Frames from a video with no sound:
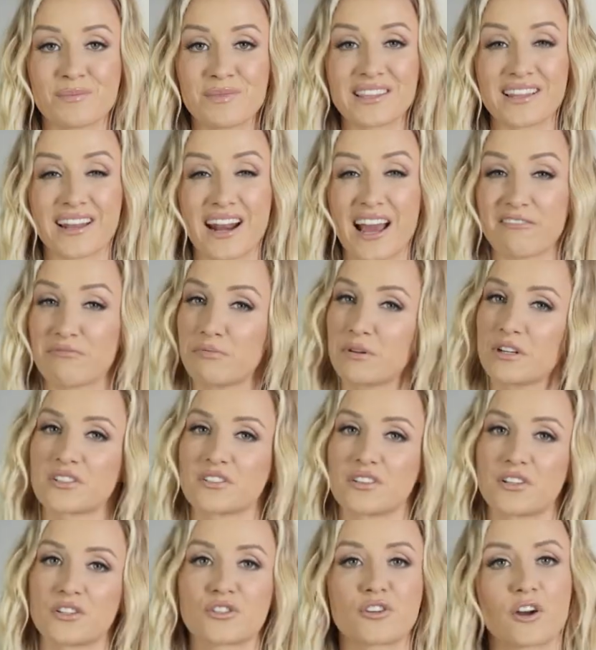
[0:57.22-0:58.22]
Something that I've
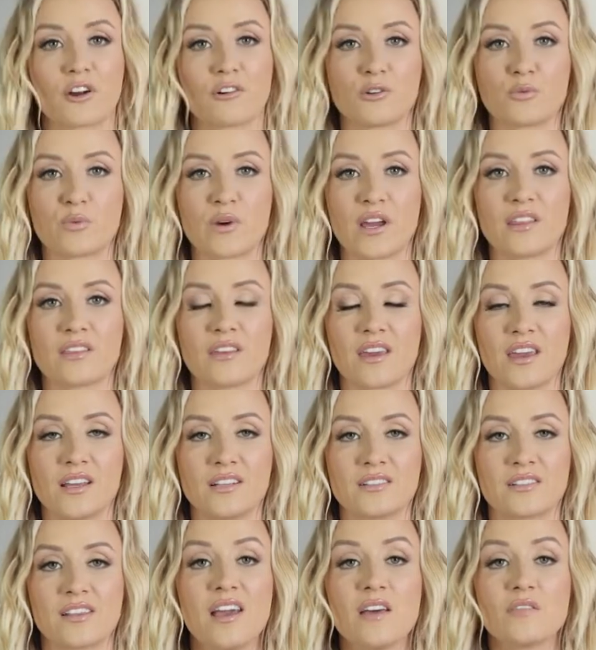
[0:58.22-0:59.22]
personally struggled with
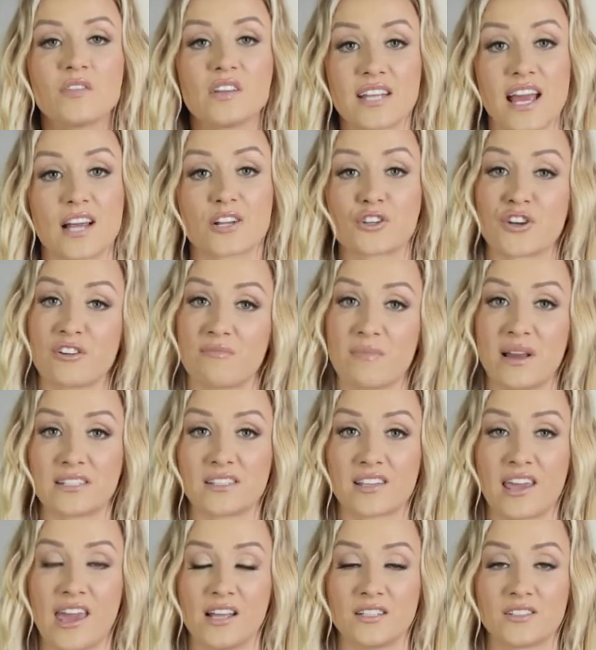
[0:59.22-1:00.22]
is the texture of my
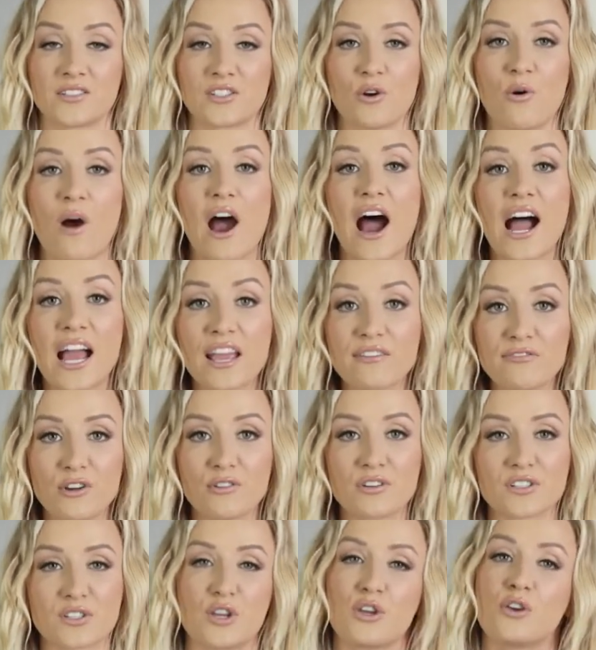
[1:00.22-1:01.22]
skin, so I've
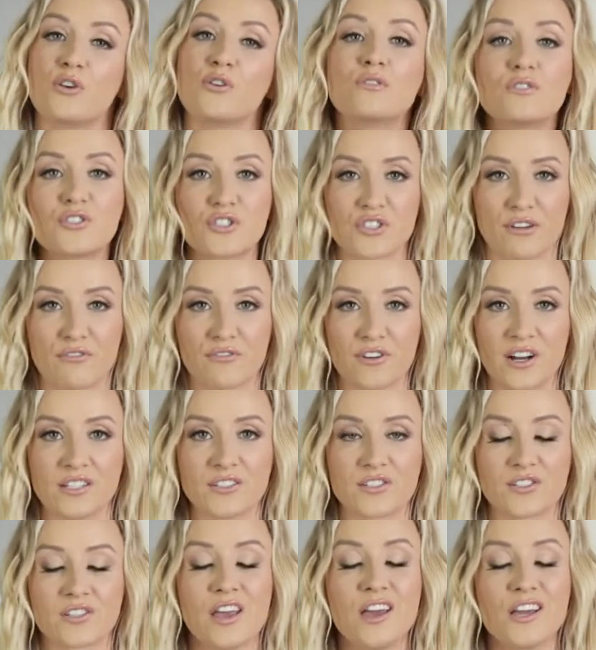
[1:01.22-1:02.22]
noticed a huge
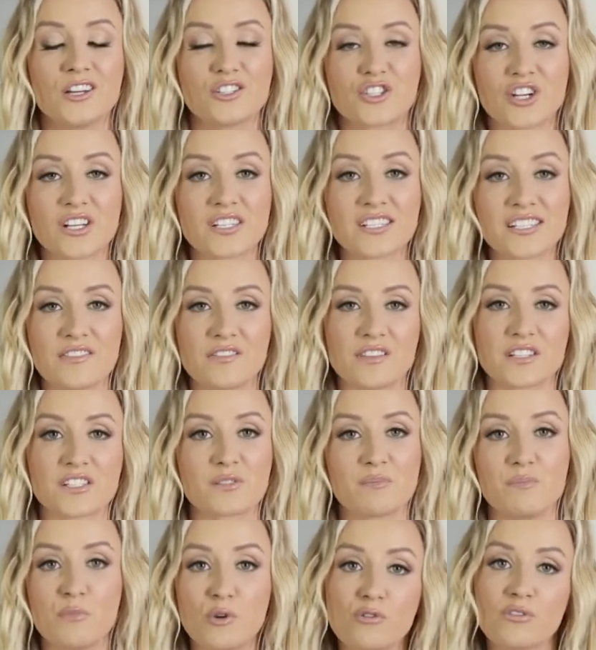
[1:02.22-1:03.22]
difference just in the
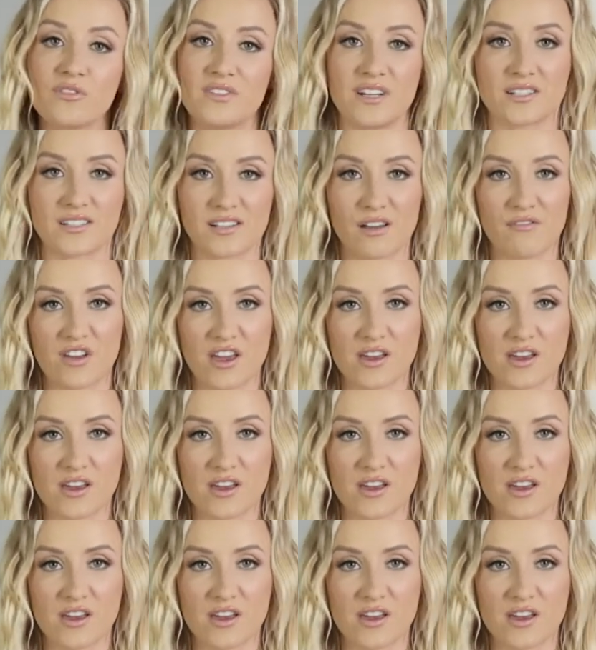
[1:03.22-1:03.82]
smoothness of